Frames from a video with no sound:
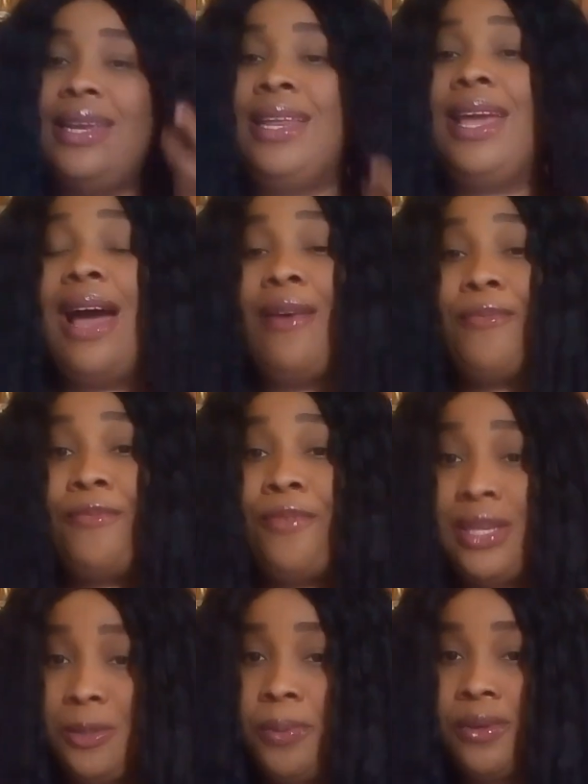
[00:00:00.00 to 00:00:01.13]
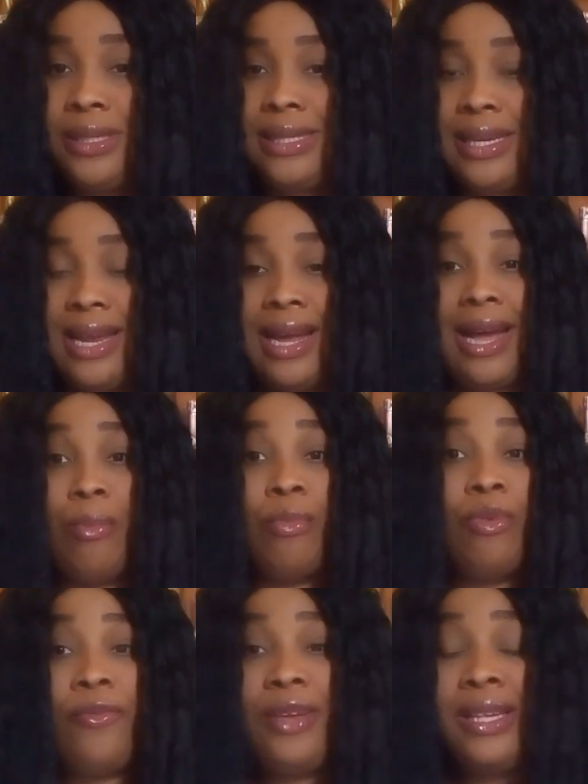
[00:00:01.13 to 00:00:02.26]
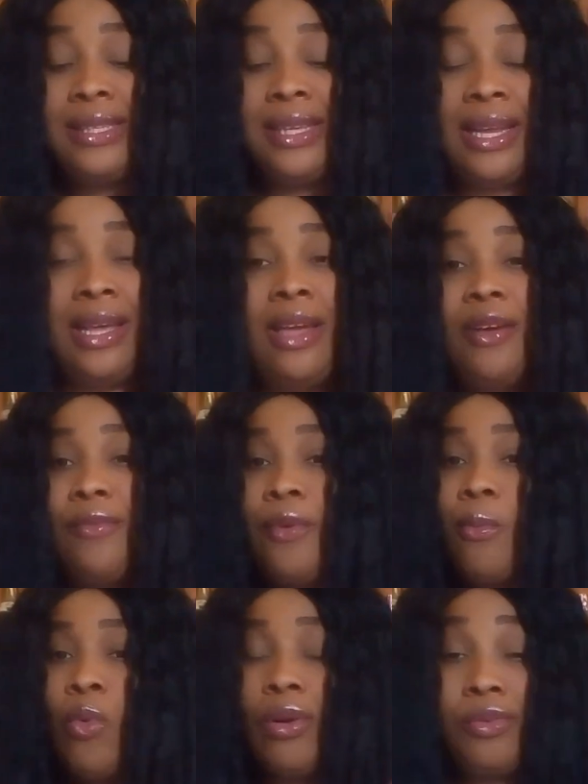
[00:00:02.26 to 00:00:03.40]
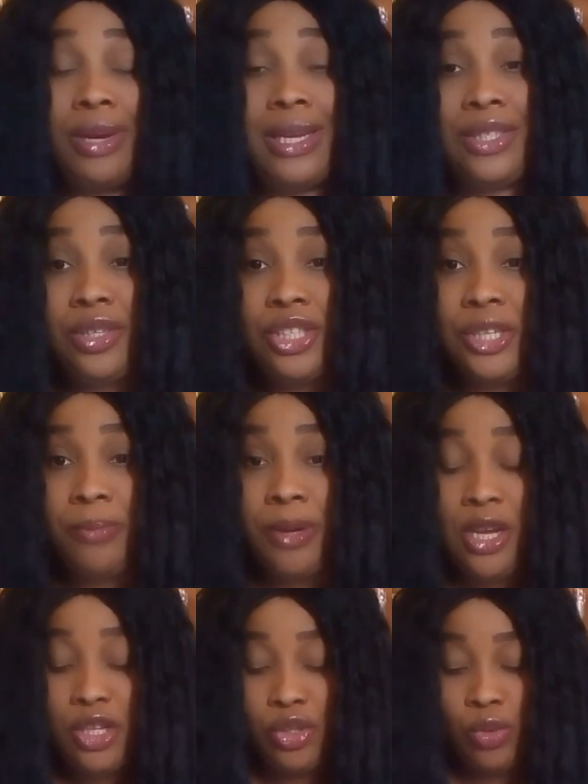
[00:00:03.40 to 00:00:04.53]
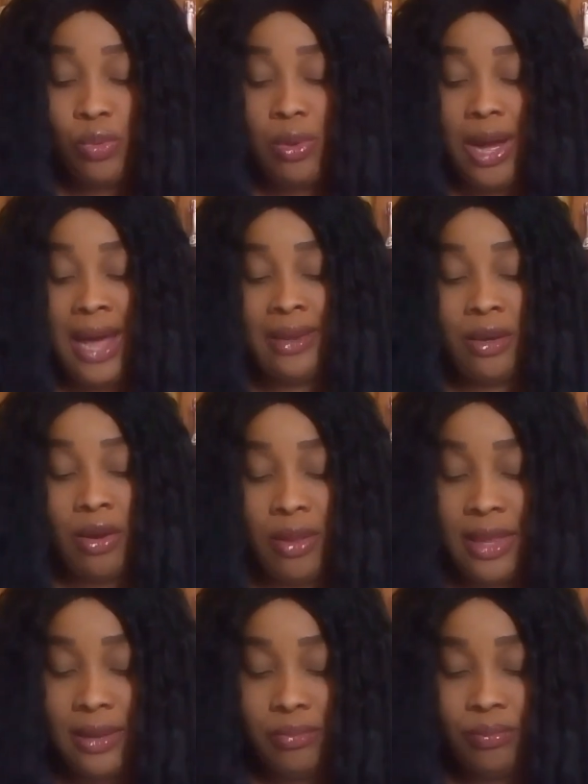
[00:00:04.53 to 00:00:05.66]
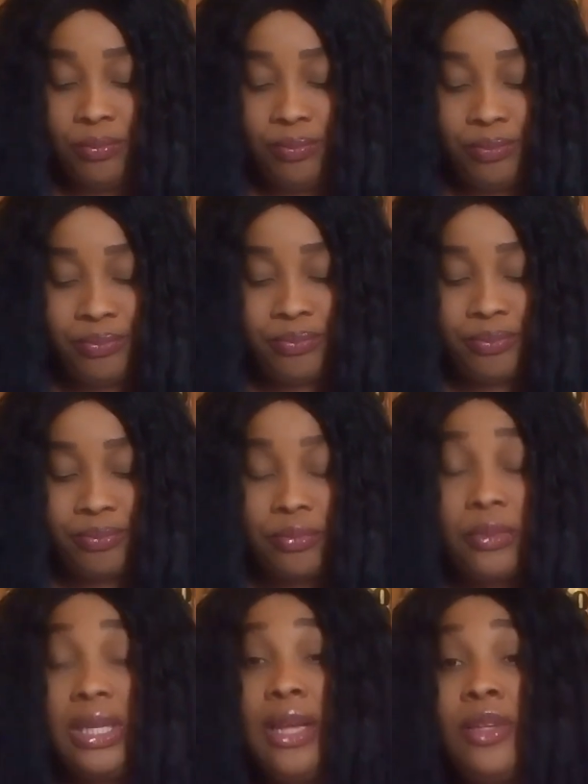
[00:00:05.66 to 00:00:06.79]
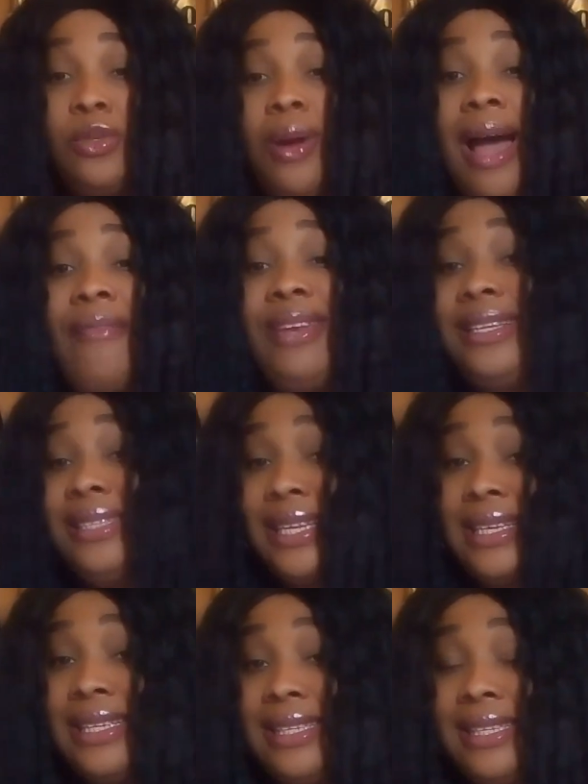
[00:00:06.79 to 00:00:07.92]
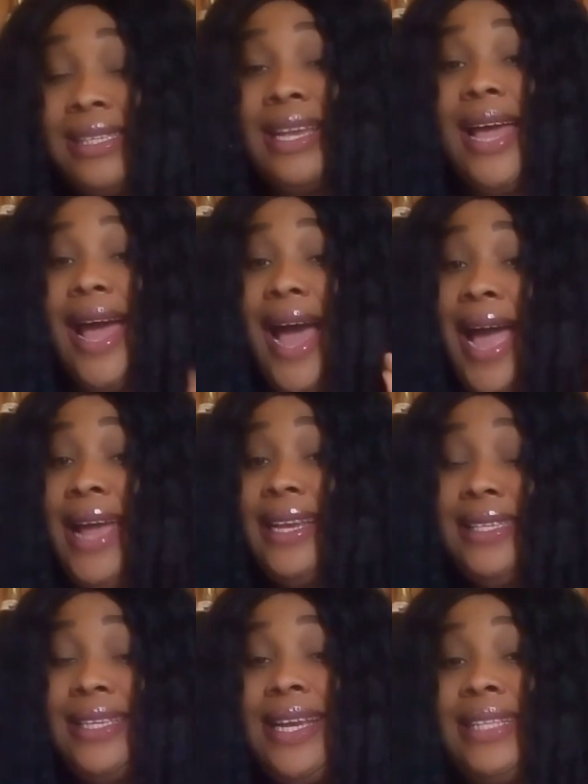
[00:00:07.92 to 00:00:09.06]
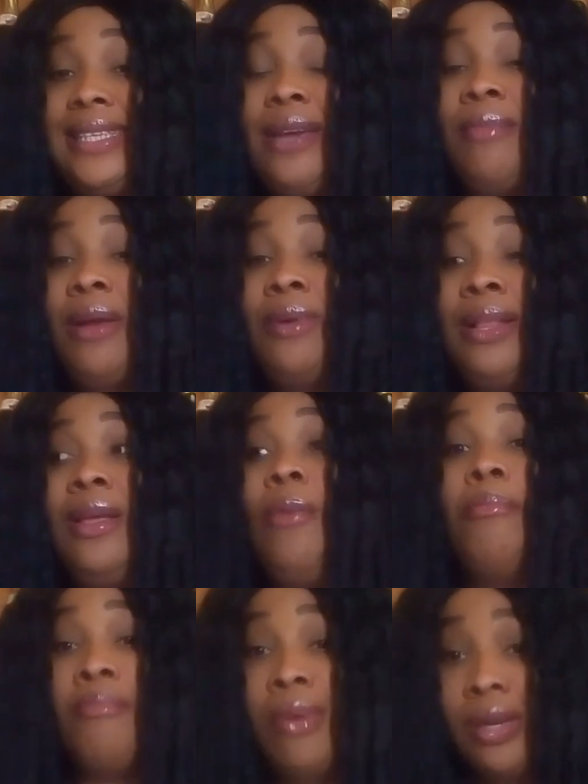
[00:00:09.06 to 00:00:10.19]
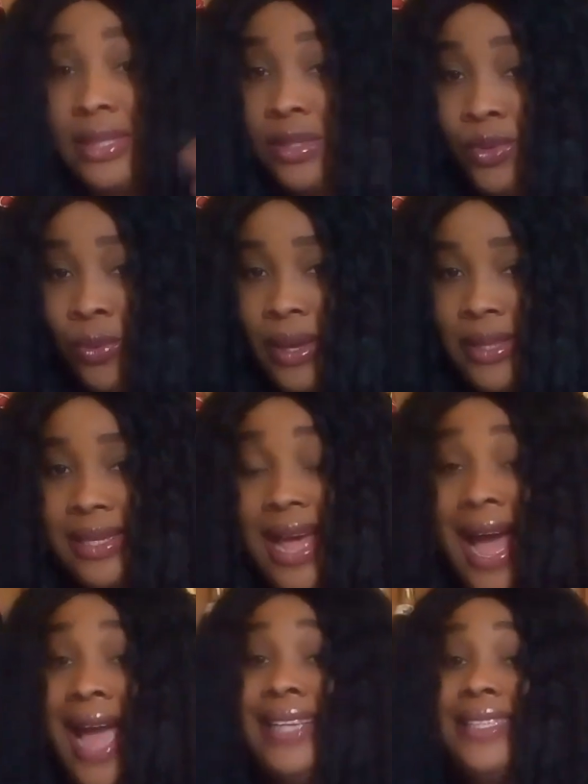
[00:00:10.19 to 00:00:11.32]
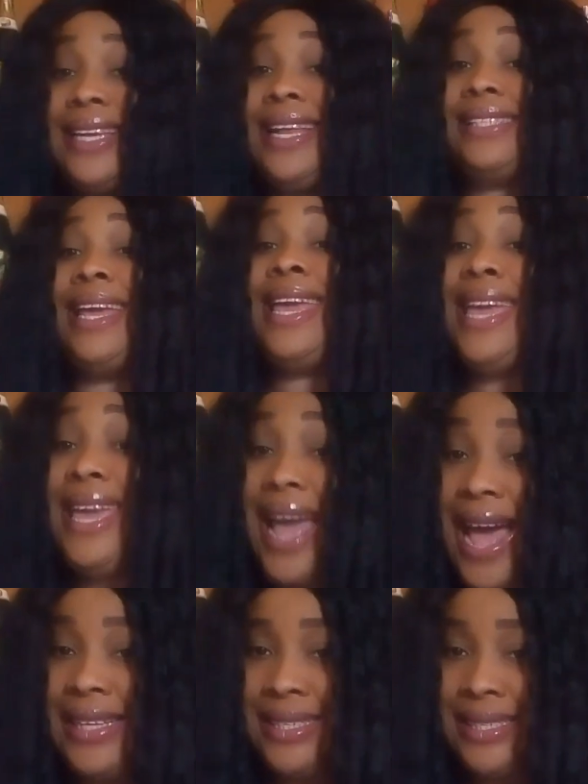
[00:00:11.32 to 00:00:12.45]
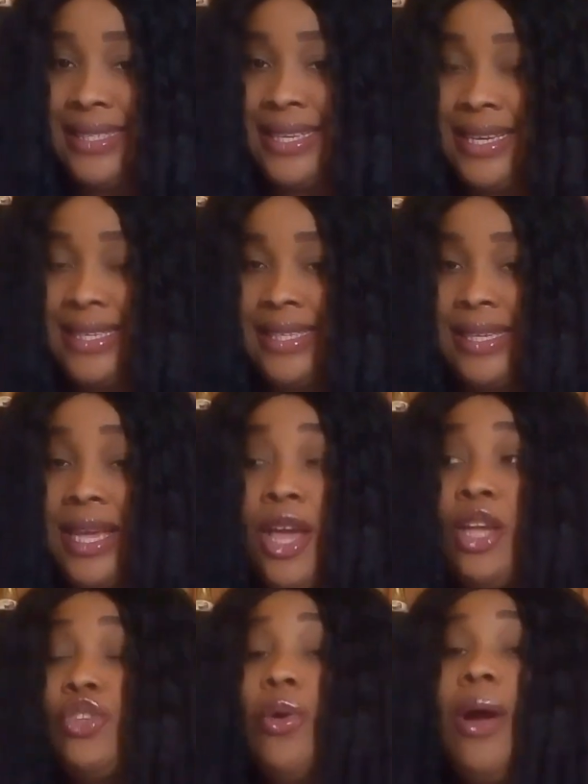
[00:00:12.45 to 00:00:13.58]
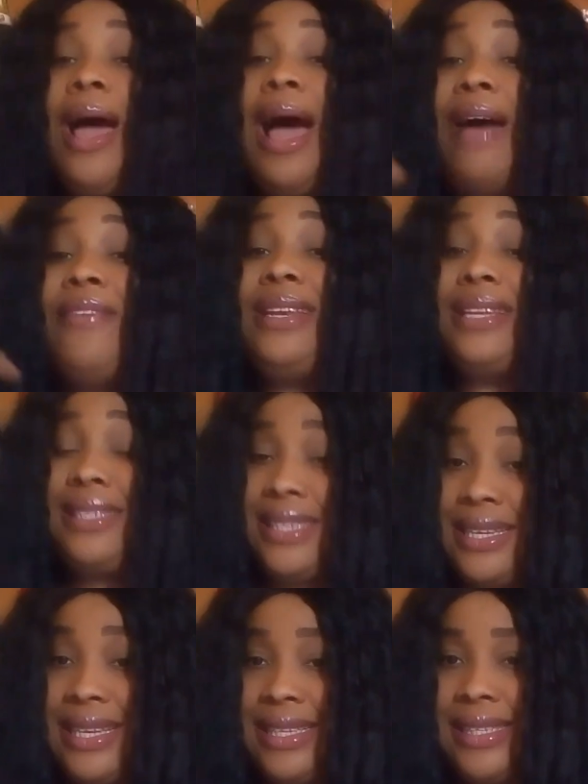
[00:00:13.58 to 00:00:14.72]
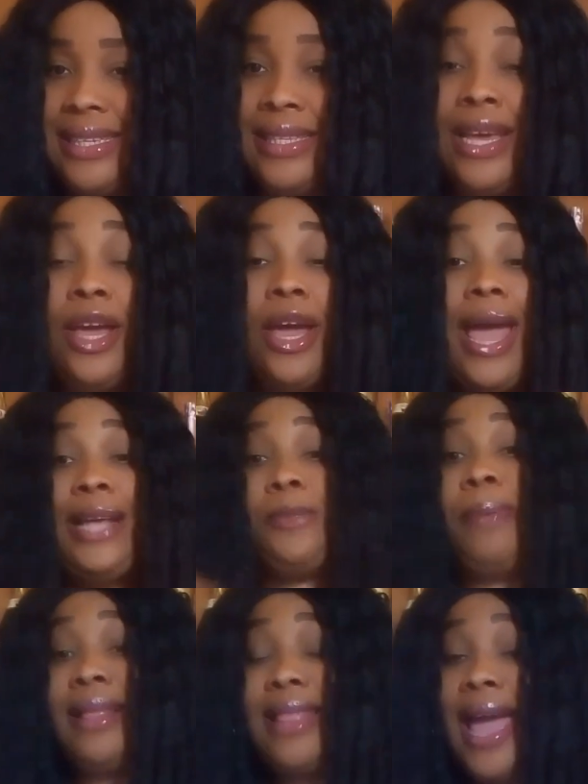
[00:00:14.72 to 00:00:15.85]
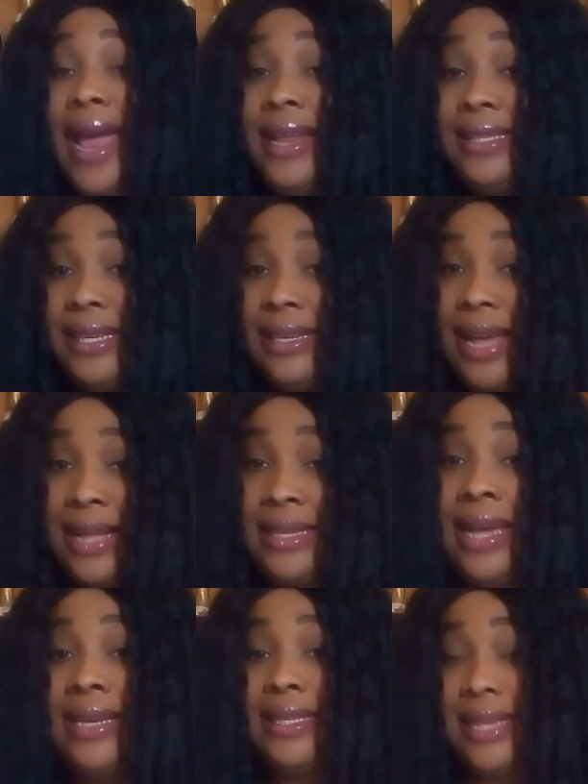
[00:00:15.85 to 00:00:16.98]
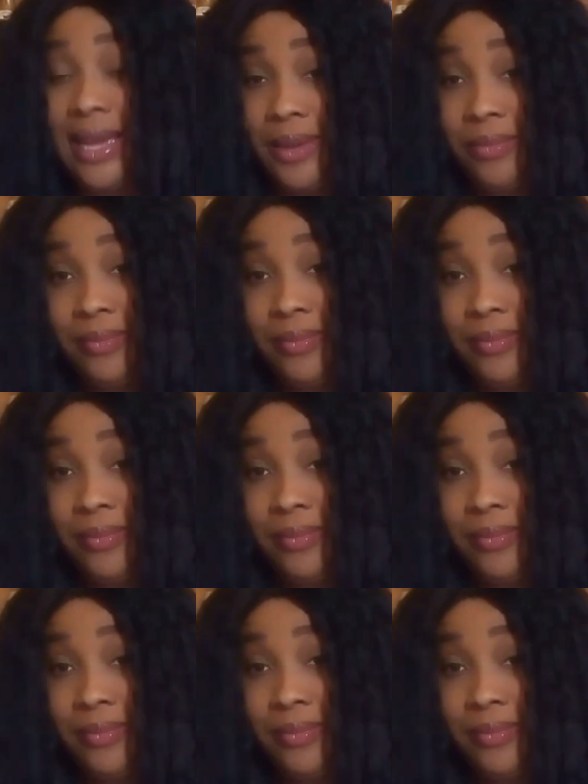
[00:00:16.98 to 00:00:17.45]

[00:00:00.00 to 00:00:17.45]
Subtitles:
They are free spirited and can move easily from one relationship to another. So having these tendencies, I didn't say that Emmanuel must do it. I said that he has the tendency. So having these tendencies, expect anything at any time.